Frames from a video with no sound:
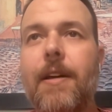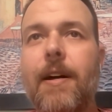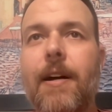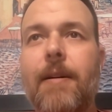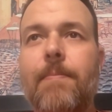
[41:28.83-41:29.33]

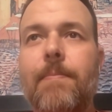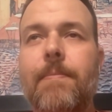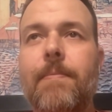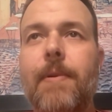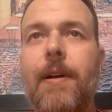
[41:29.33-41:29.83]
um,
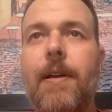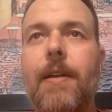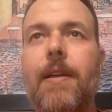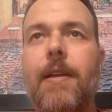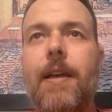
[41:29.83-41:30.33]

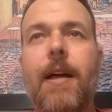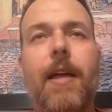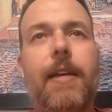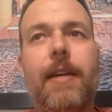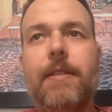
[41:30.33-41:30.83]

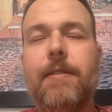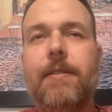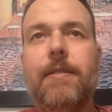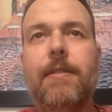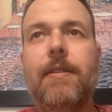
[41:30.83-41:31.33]
it, it's